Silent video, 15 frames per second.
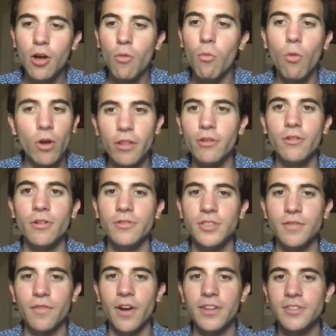one of their
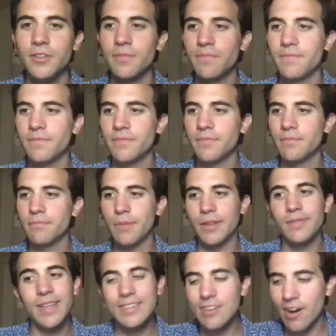closest friends.
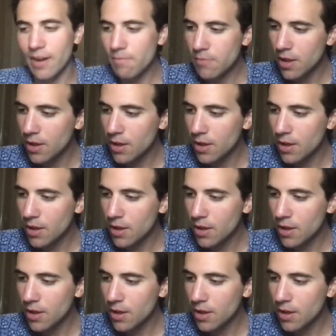But that's all right.